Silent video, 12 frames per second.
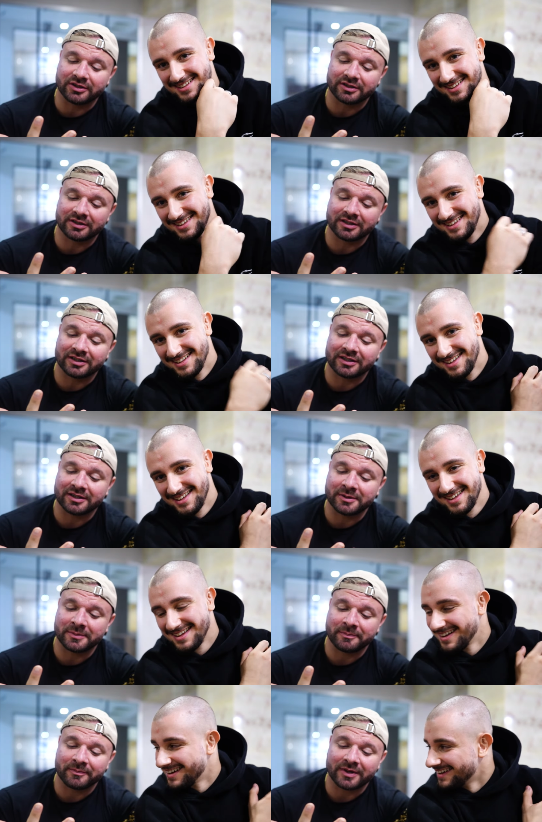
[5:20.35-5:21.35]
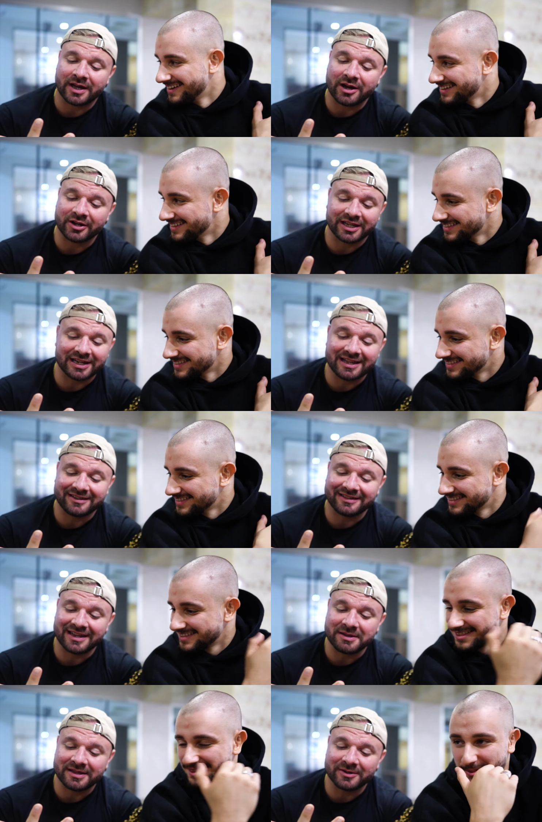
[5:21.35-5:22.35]
Speaker 1: um, how can I
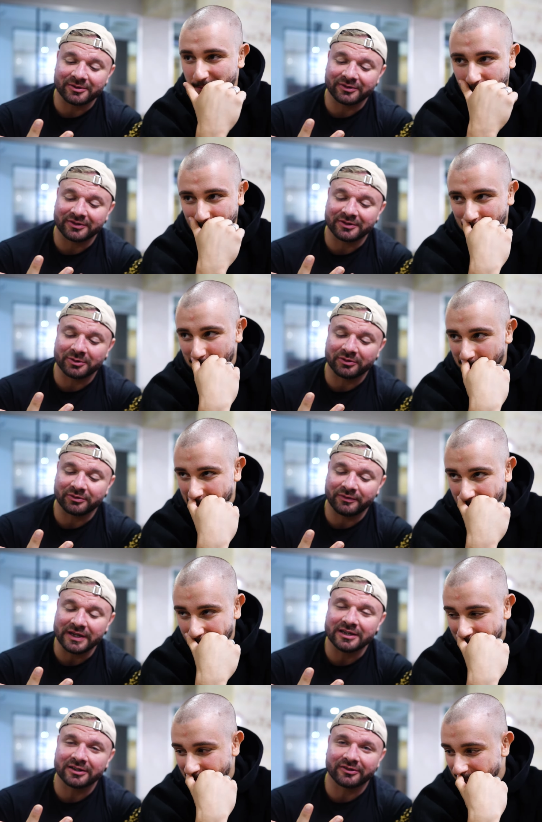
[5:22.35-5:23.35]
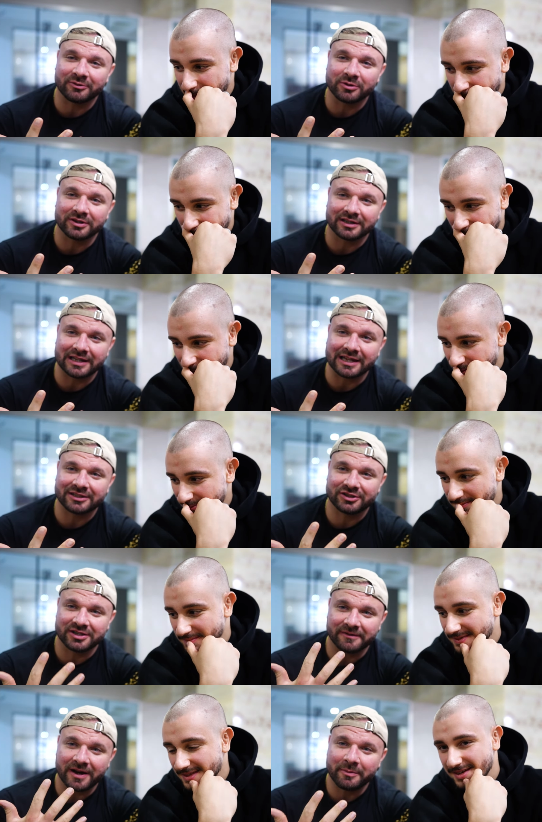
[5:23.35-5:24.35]
say those those fingers look like
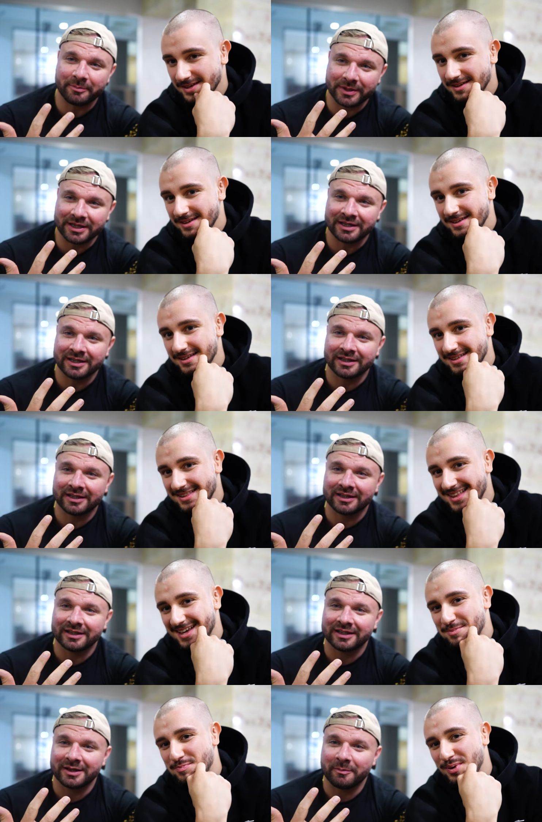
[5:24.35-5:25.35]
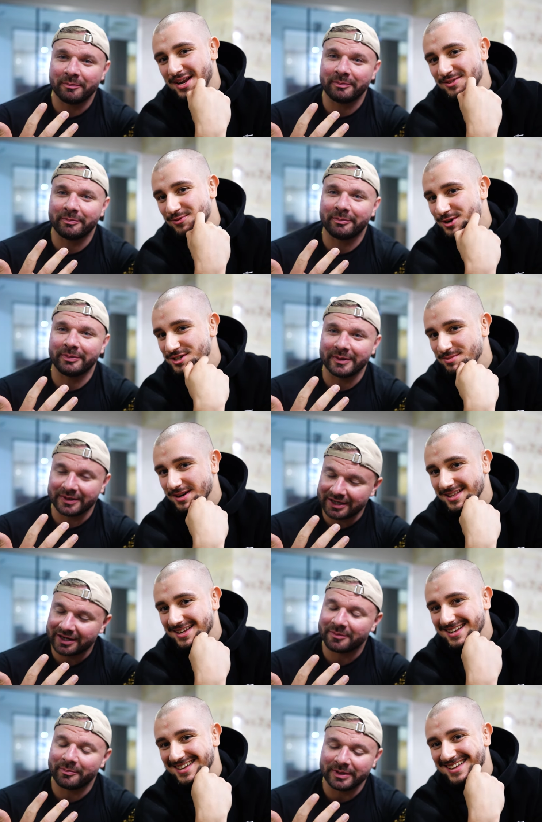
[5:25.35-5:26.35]
chevapi? Like bratwurst.
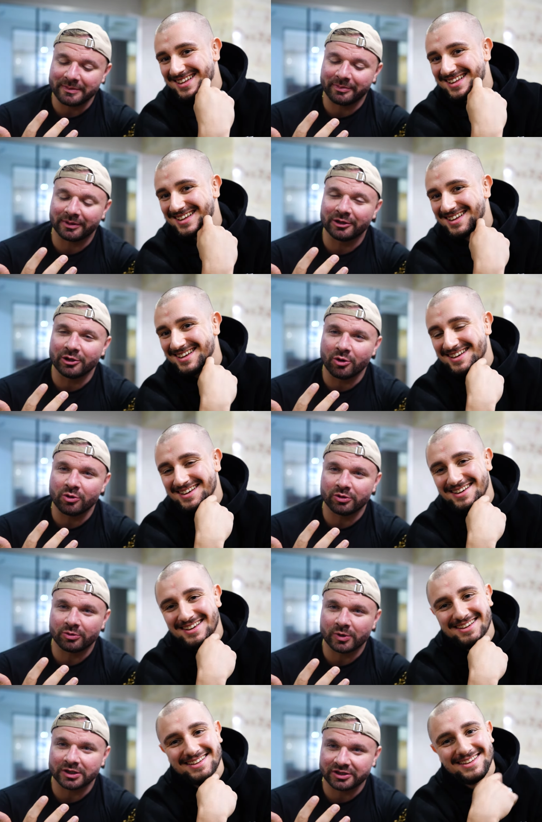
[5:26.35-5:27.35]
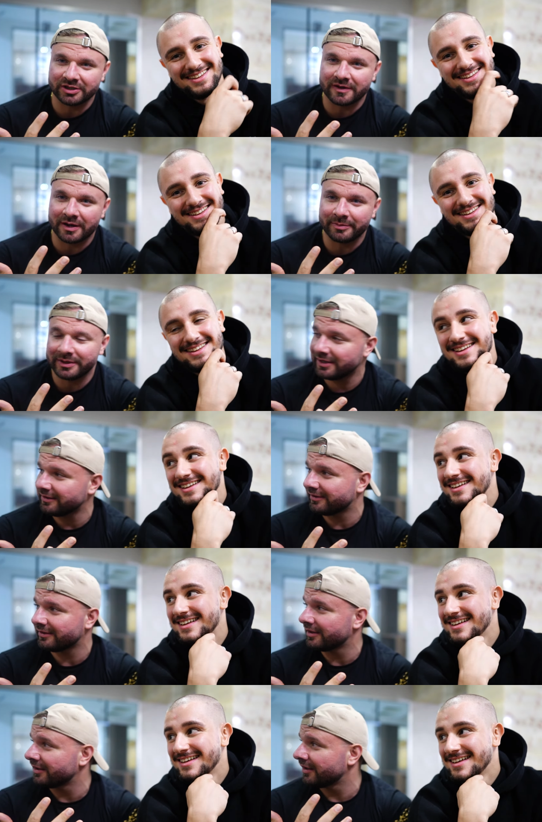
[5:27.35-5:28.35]
Pe- yeah, people know what chevapi
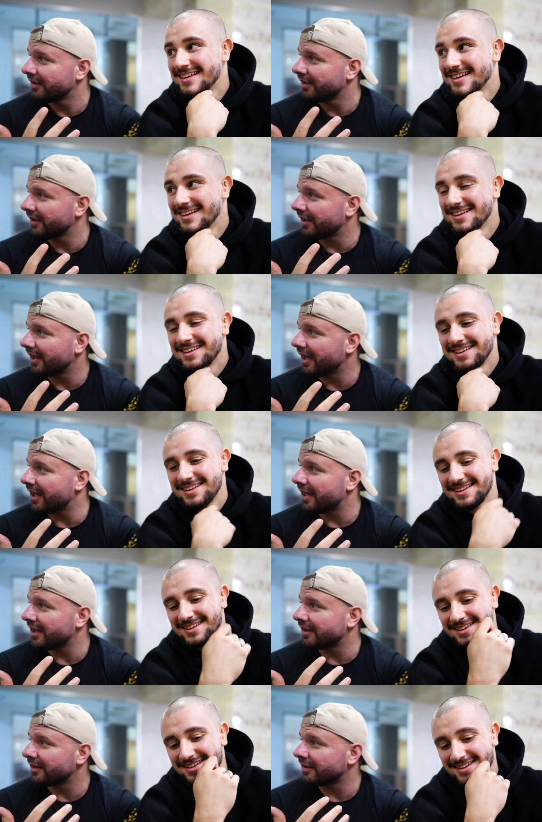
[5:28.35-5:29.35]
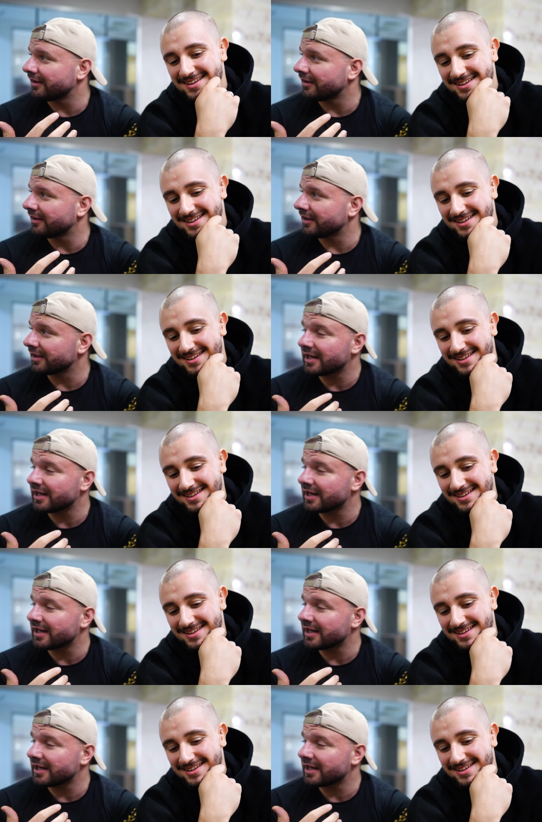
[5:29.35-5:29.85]
is, and the